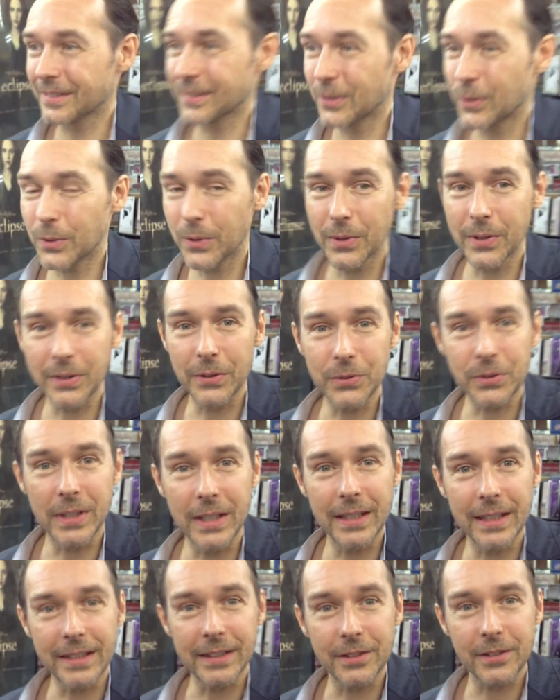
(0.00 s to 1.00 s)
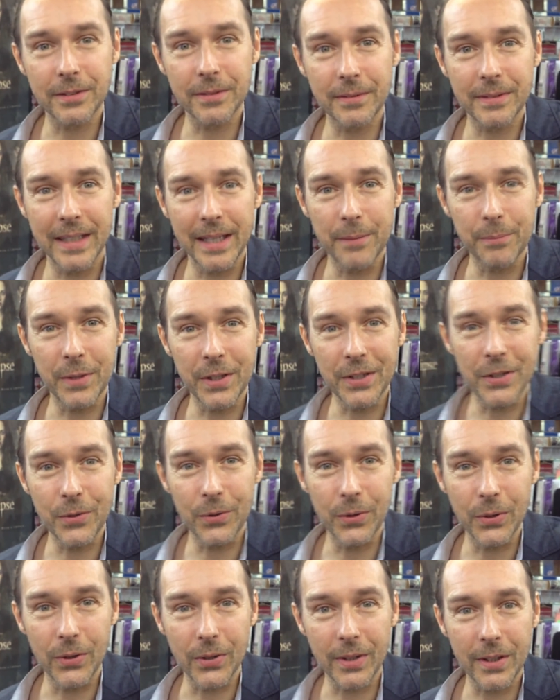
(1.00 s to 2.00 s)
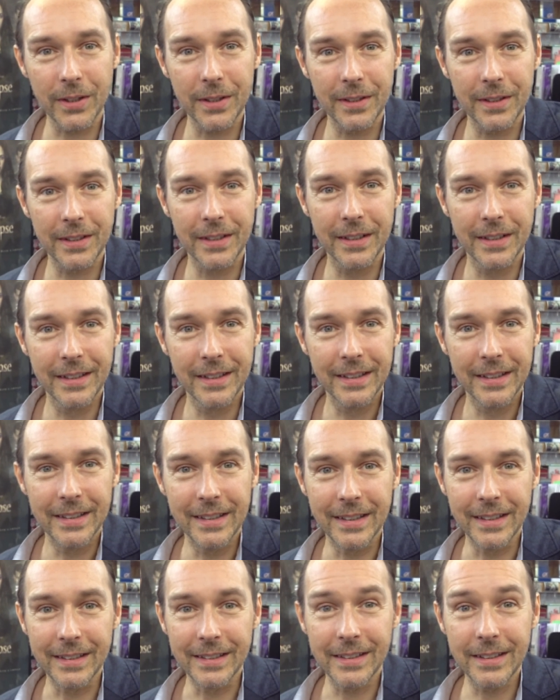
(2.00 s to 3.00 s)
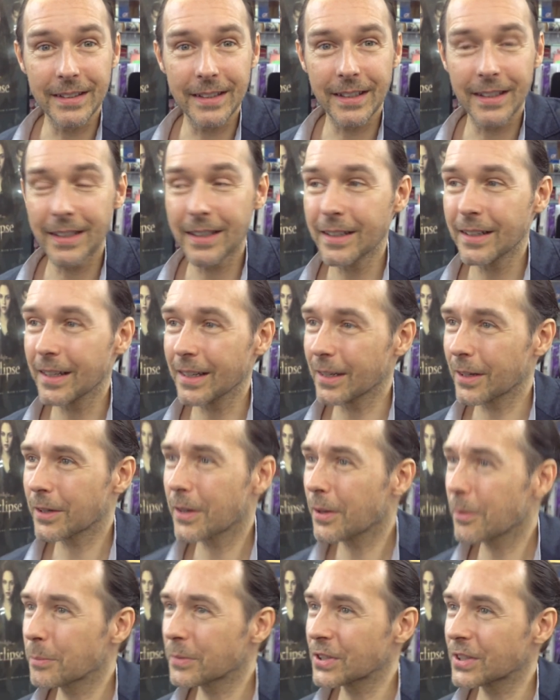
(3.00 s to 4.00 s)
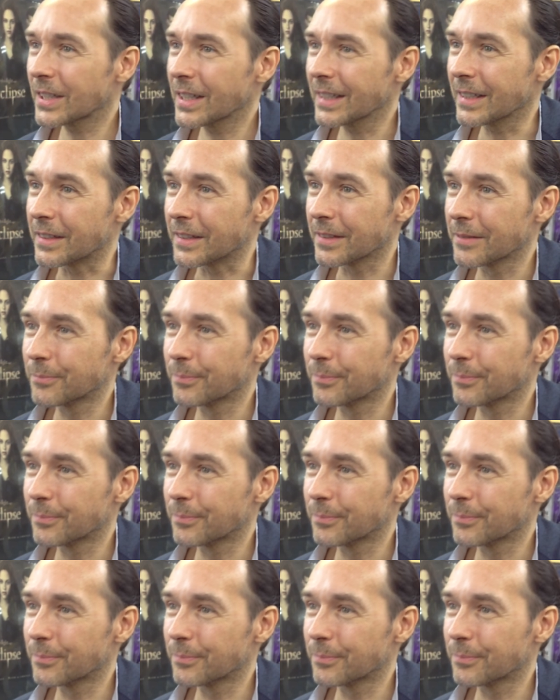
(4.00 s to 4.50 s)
wow. all those guys came to New York, and uh, a lot of them stayed.